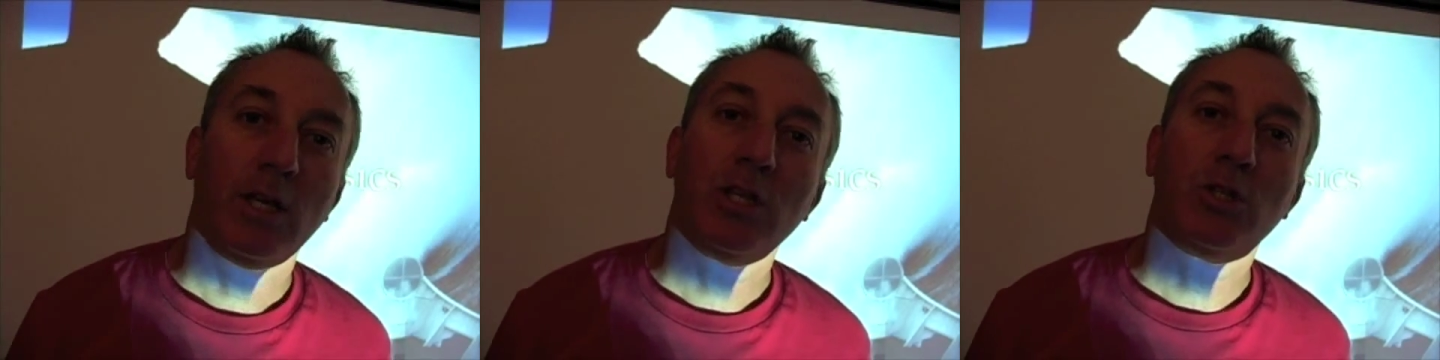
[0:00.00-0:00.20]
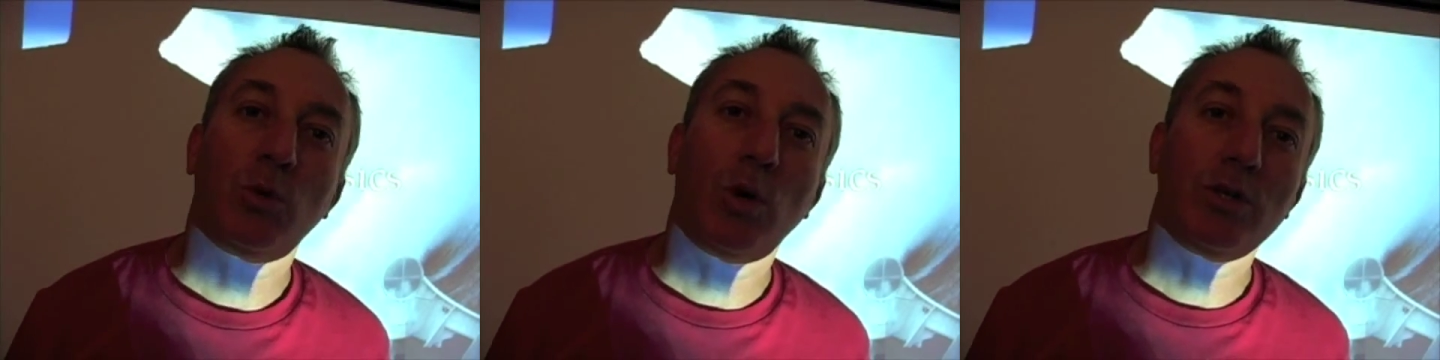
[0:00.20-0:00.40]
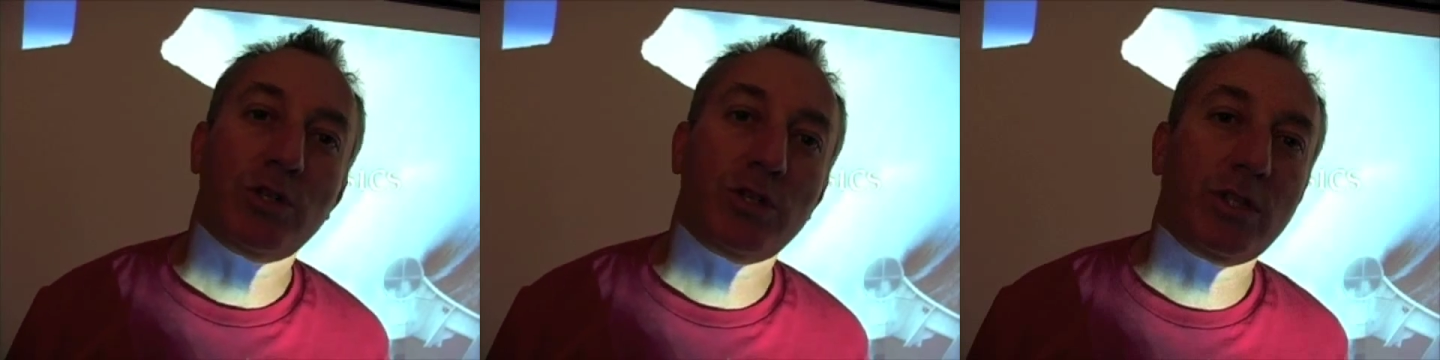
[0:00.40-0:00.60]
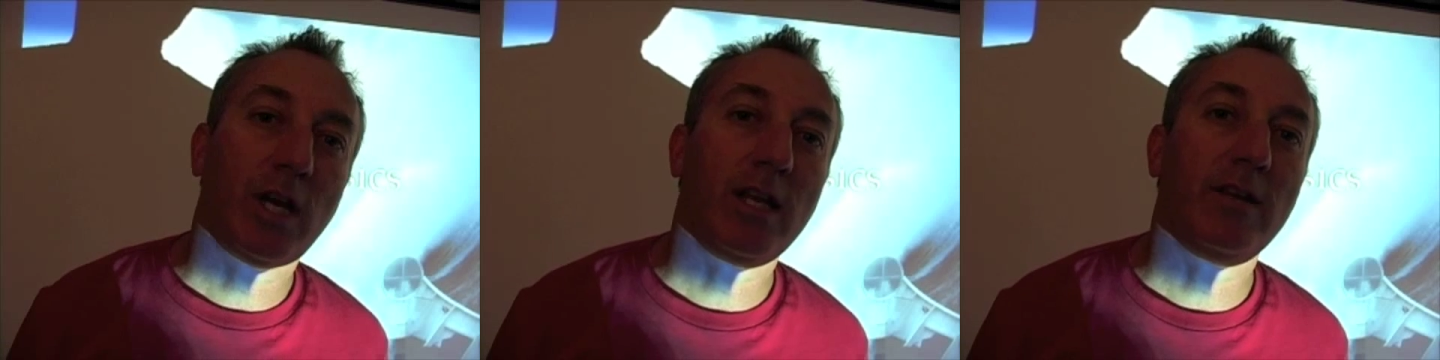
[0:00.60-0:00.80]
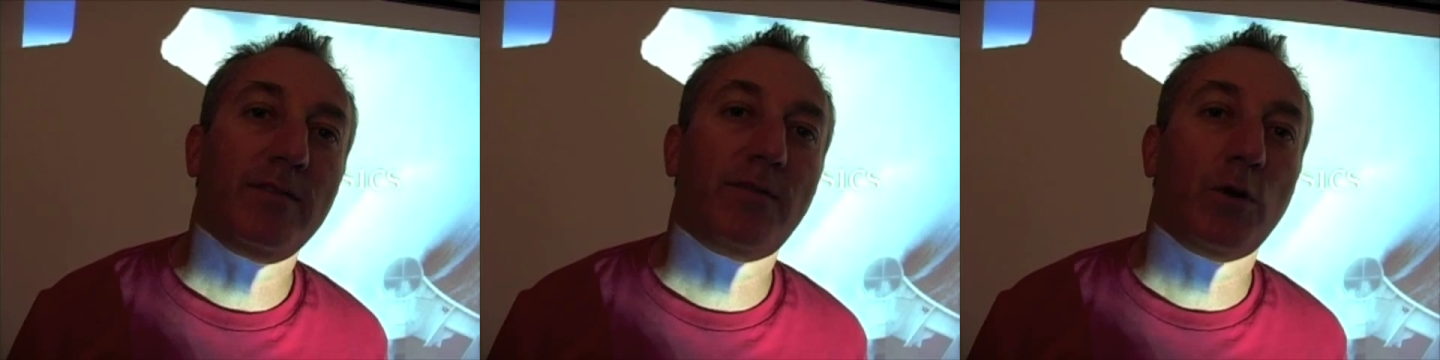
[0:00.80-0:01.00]
So our
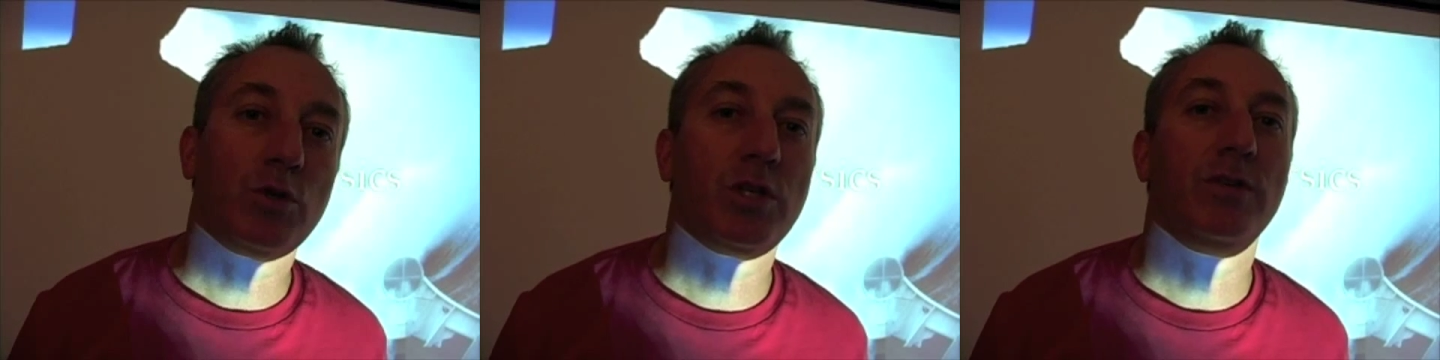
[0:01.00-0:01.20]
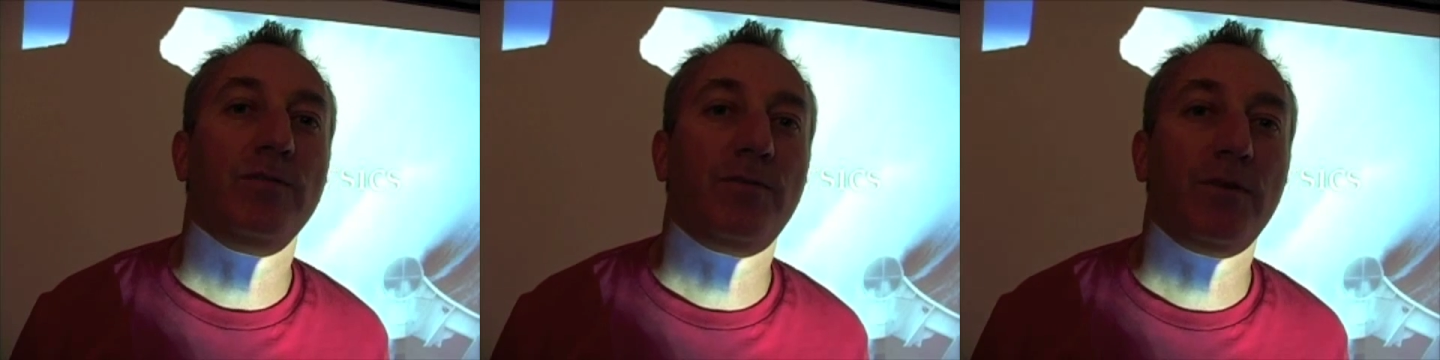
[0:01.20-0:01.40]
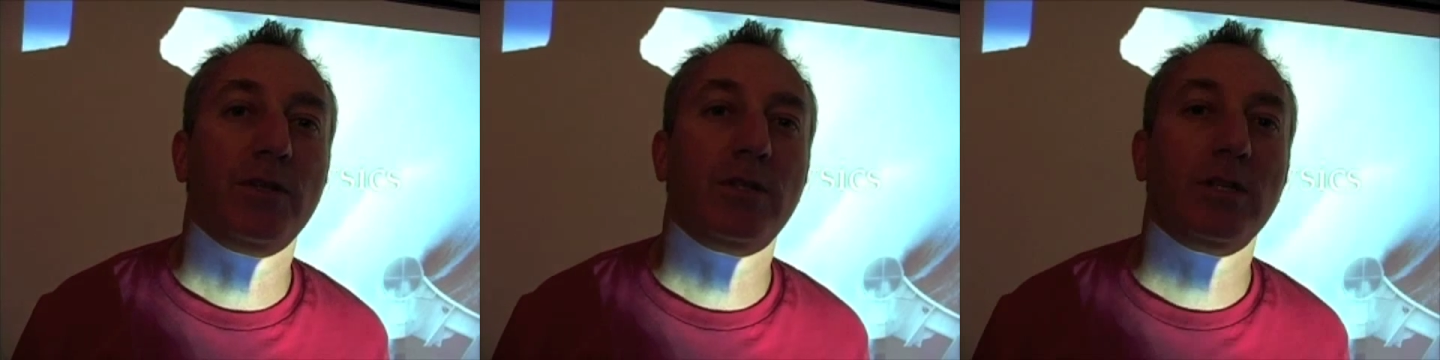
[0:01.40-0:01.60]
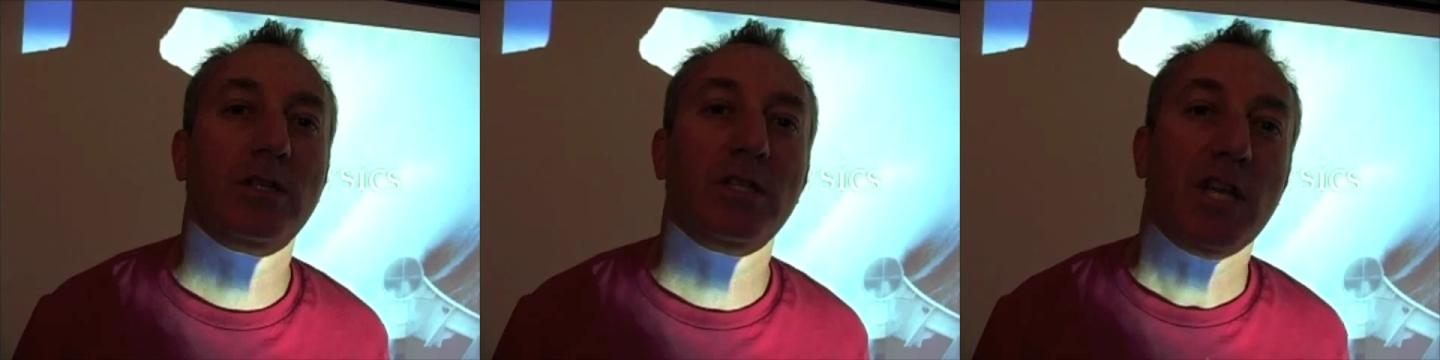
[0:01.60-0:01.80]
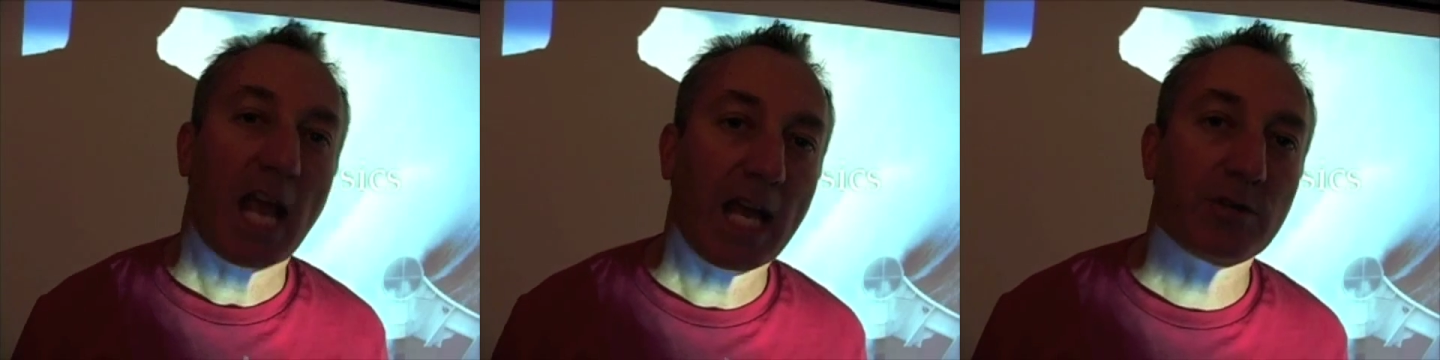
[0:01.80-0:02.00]
study of ocean
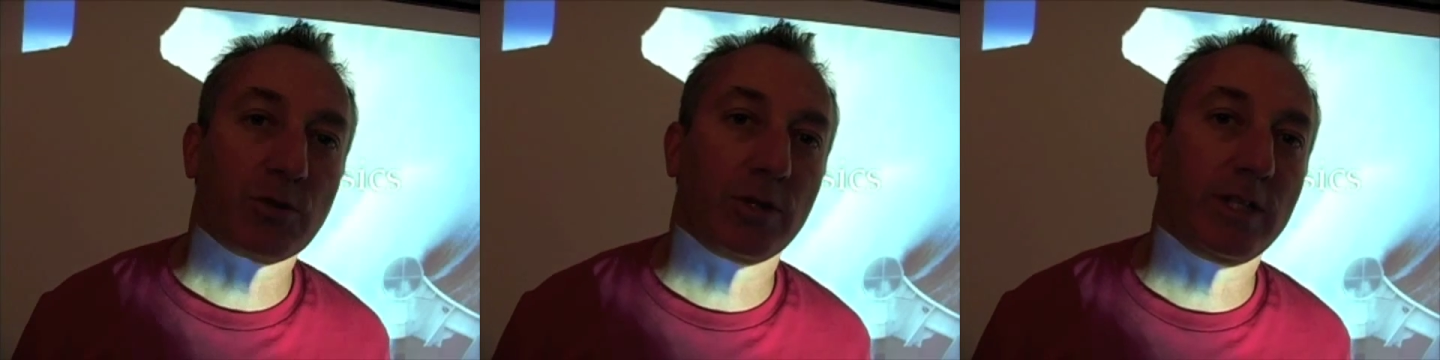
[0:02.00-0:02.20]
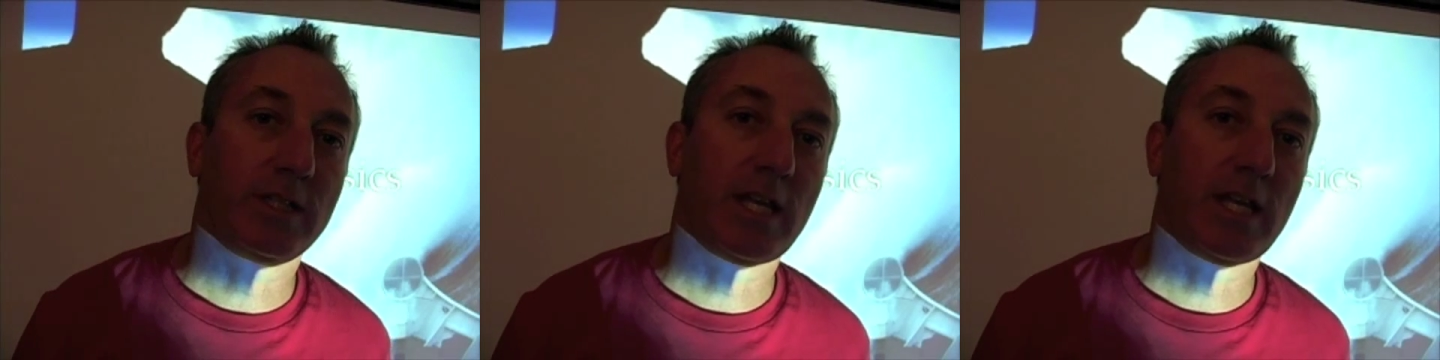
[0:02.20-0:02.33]
physics naturally